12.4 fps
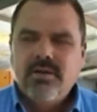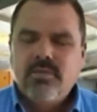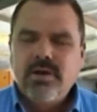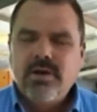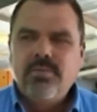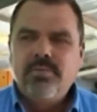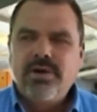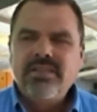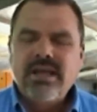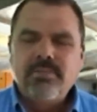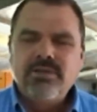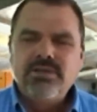We will
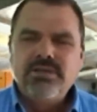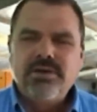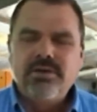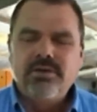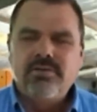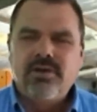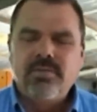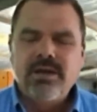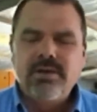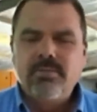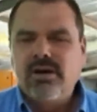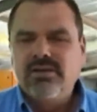bring that material from
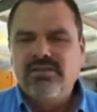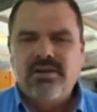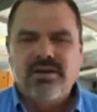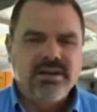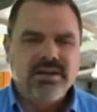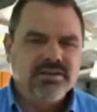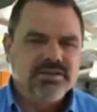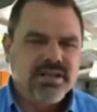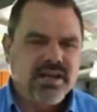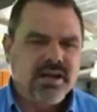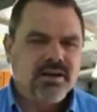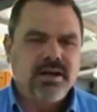our mine site into
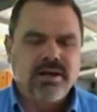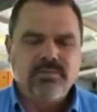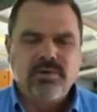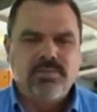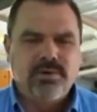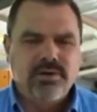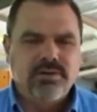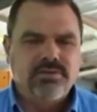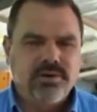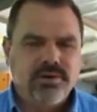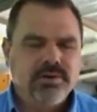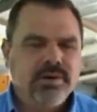town and we'll put it
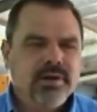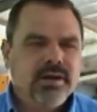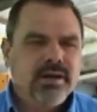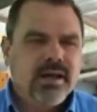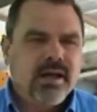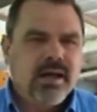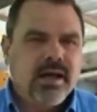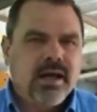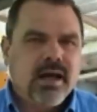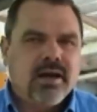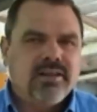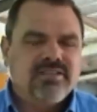through
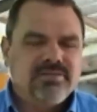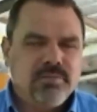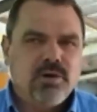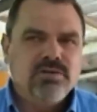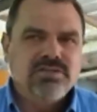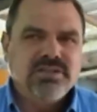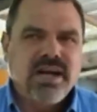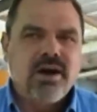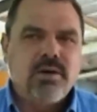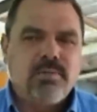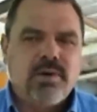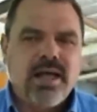a small
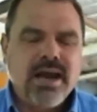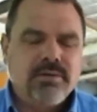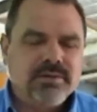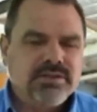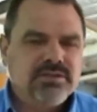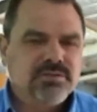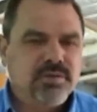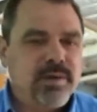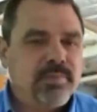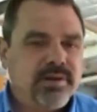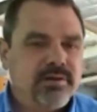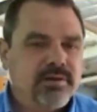scale plant, which is a
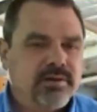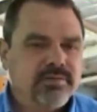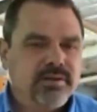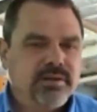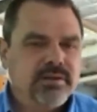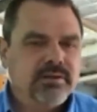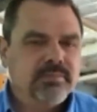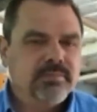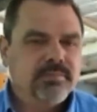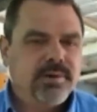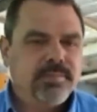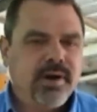replica of the
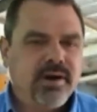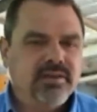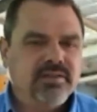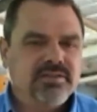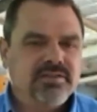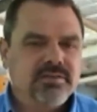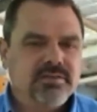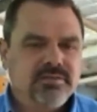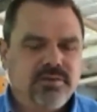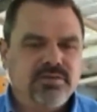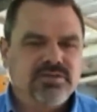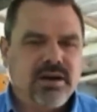proposed
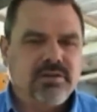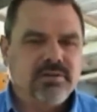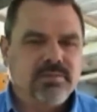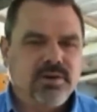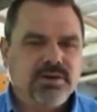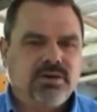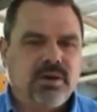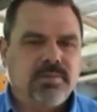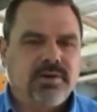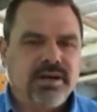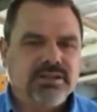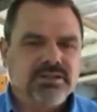full scale commercial
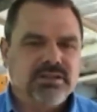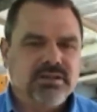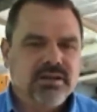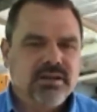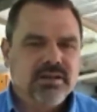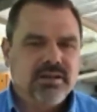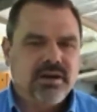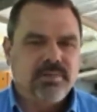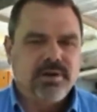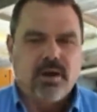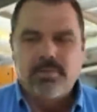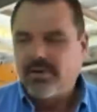operation that'll
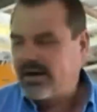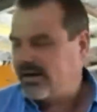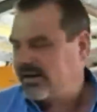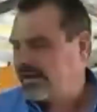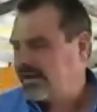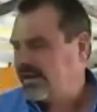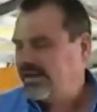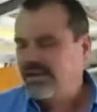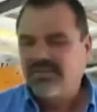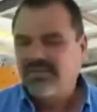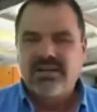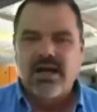be operated in, in
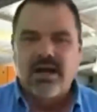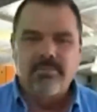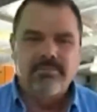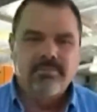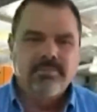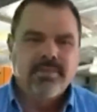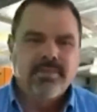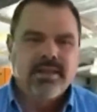years to come